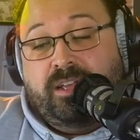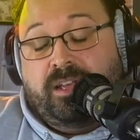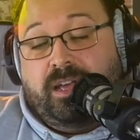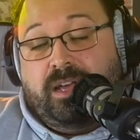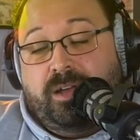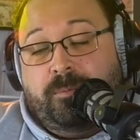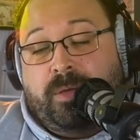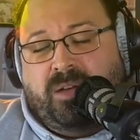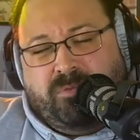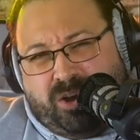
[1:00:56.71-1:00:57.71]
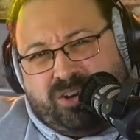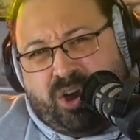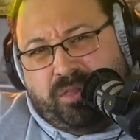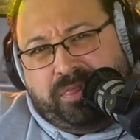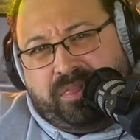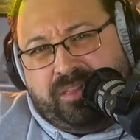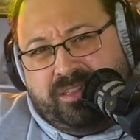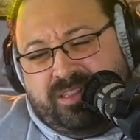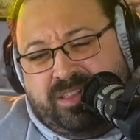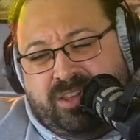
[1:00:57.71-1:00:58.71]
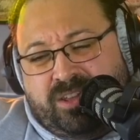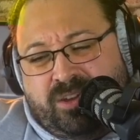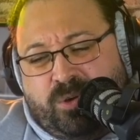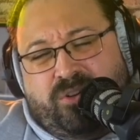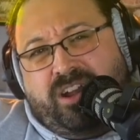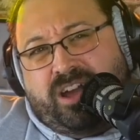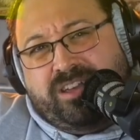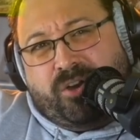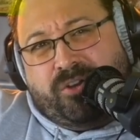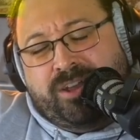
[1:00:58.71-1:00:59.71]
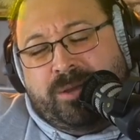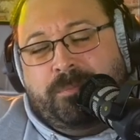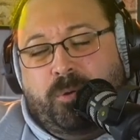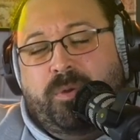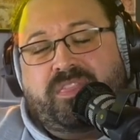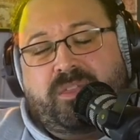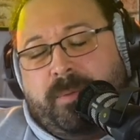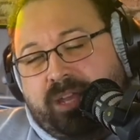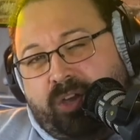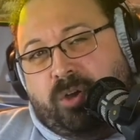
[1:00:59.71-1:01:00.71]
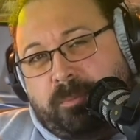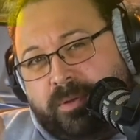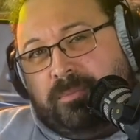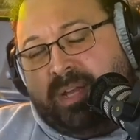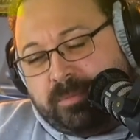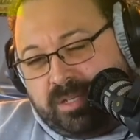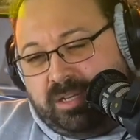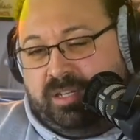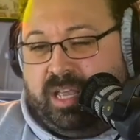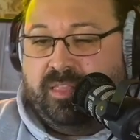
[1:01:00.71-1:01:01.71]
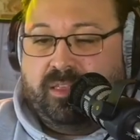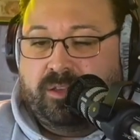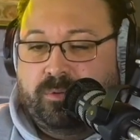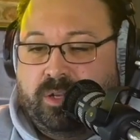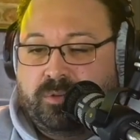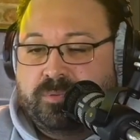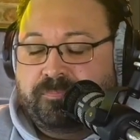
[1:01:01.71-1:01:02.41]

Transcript: I'm not a goth or an icon, but with the makeup, perhaps I could get there. Who knows?